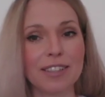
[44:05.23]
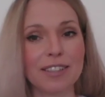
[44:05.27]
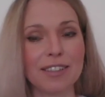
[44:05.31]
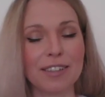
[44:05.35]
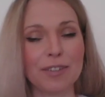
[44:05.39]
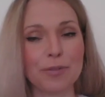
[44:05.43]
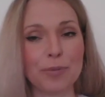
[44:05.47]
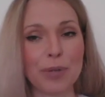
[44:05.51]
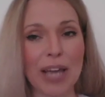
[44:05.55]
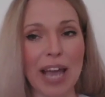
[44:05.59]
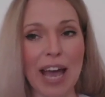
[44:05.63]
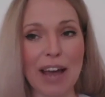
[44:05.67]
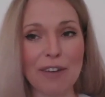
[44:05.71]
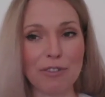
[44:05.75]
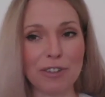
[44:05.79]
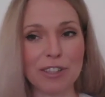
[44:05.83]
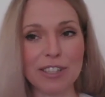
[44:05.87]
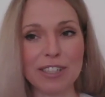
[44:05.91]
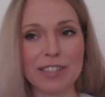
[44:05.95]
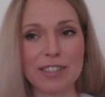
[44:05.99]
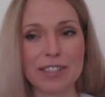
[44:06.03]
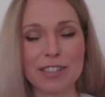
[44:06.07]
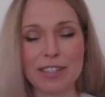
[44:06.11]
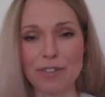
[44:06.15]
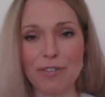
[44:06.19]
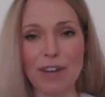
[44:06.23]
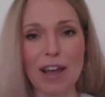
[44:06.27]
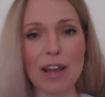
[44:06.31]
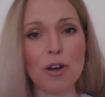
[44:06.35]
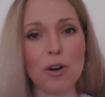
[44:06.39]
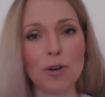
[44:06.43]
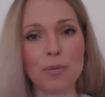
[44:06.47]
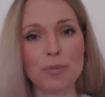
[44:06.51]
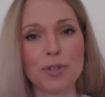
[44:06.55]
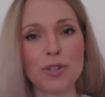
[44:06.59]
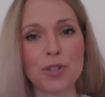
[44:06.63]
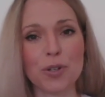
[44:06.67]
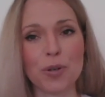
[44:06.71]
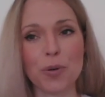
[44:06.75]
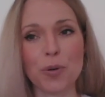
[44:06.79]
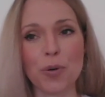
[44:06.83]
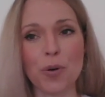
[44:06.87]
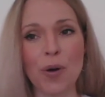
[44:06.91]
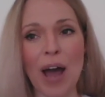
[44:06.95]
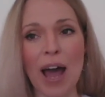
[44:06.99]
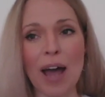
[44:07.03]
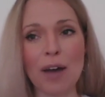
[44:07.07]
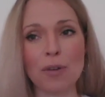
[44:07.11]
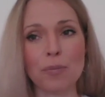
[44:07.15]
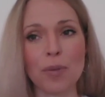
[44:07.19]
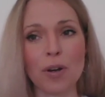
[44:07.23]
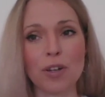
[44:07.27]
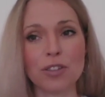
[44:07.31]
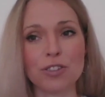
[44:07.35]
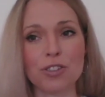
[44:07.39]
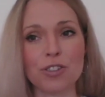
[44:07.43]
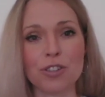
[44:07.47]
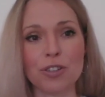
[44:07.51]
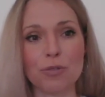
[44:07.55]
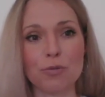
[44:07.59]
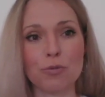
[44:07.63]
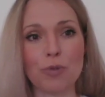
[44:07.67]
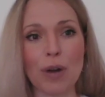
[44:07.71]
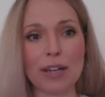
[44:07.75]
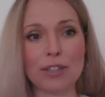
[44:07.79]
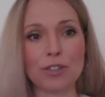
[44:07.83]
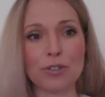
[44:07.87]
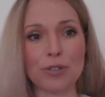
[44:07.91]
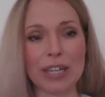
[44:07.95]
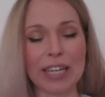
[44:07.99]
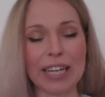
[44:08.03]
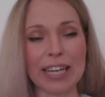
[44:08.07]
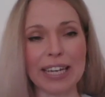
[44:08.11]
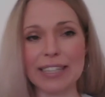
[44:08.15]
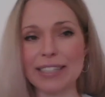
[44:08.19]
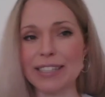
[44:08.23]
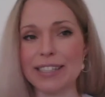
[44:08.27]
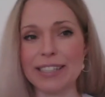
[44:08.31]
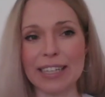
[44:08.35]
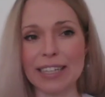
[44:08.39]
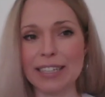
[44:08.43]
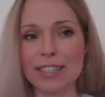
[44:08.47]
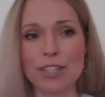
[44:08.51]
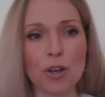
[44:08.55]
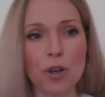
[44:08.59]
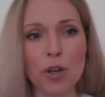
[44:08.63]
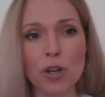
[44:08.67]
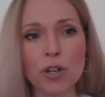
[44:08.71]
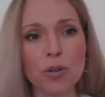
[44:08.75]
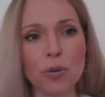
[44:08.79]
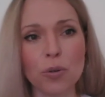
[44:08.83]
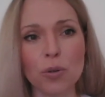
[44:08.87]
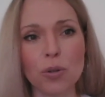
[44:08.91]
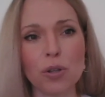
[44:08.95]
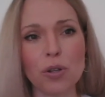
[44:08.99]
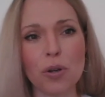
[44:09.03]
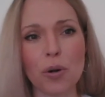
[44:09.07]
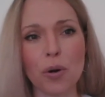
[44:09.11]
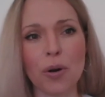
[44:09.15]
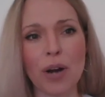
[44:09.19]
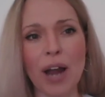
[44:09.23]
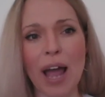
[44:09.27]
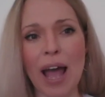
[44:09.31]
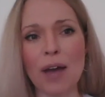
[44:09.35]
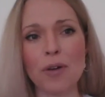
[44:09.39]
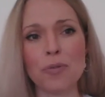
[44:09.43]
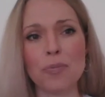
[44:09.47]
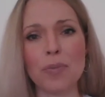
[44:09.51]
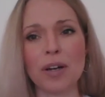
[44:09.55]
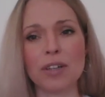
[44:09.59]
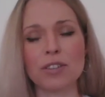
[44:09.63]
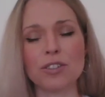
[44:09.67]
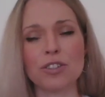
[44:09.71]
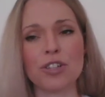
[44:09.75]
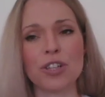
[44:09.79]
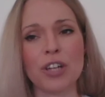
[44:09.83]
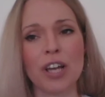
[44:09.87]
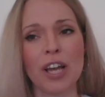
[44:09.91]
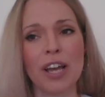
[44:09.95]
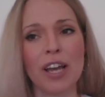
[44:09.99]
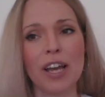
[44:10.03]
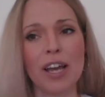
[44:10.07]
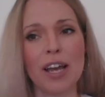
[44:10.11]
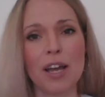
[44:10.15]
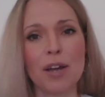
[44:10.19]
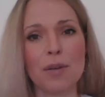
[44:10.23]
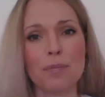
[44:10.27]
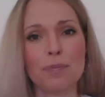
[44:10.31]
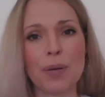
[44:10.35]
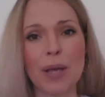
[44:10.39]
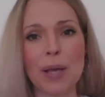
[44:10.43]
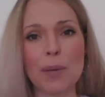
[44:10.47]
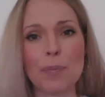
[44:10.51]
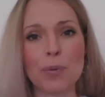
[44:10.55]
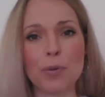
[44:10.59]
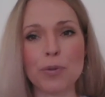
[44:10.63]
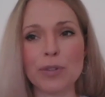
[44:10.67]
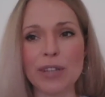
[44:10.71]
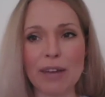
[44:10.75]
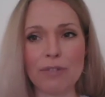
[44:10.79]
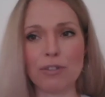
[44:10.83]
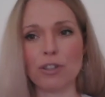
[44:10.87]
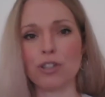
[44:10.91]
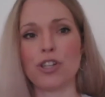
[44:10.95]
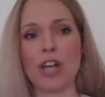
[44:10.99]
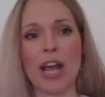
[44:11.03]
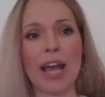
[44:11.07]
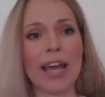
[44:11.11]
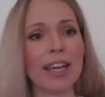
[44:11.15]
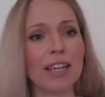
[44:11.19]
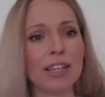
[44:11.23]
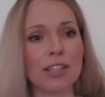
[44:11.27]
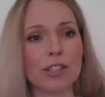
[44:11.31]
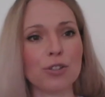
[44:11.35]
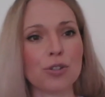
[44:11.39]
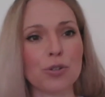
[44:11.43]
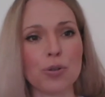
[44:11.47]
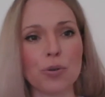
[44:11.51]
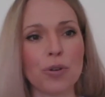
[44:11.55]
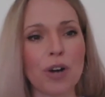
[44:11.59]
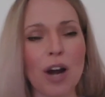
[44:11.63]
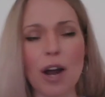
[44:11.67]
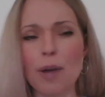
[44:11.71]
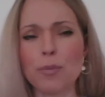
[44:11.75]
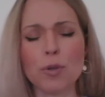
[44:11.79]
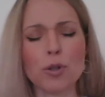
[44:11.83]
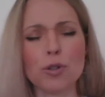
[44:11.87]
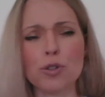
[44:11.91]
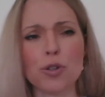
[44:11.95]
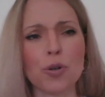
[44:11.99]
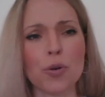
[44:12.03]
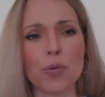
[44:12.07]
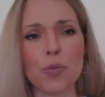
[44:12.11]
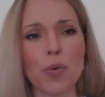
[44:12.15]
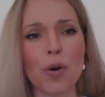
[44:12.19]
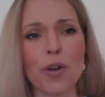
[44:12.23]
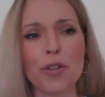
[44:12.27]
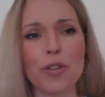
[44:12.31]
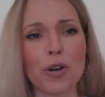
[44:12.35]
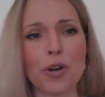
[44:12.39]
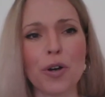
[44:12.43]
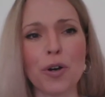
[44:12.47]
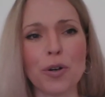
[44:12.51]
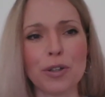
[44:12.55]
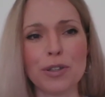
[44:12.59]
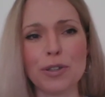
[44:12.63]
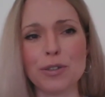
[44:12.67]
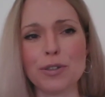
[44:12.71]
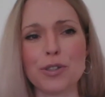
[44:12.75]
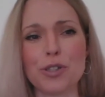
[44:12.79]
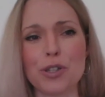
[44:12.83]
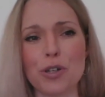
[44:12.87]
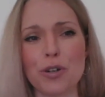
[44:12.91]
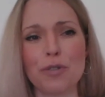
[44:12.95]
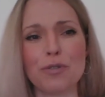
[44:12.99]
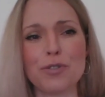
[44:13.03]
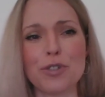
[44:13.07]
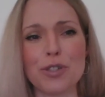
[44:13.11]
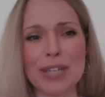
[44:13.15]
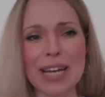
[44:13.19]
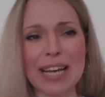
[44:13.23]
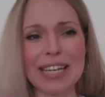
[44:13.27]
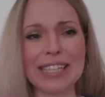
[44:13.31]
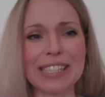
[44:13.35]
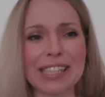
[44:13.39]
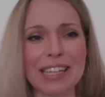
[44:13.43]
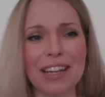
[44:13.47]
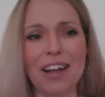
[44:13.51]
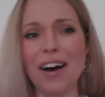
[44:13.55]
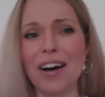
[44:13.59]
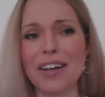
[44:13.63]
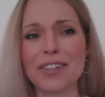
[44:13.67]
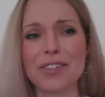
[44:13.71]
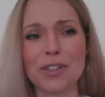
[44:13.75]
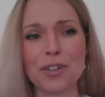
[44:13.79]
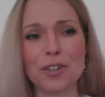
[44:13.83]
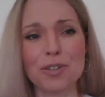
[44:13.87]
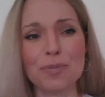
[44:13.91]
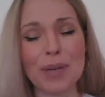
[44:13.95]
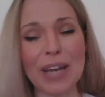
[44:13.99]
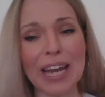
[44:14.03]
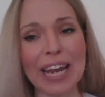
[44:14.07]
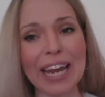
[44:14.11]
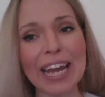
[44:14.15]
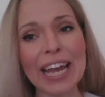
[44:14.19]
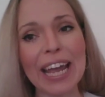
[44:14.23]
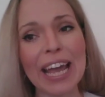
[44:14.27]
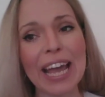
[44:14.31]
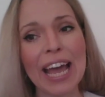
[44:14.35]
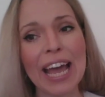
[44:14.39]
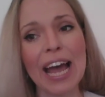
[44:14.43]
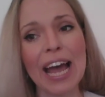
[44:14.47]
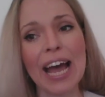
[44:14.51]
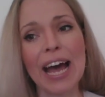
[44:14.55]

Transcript: haven't developed, or how much rhetoric is eternal, or how much people never change, or I'm not sure what the conclusion of today's class could be.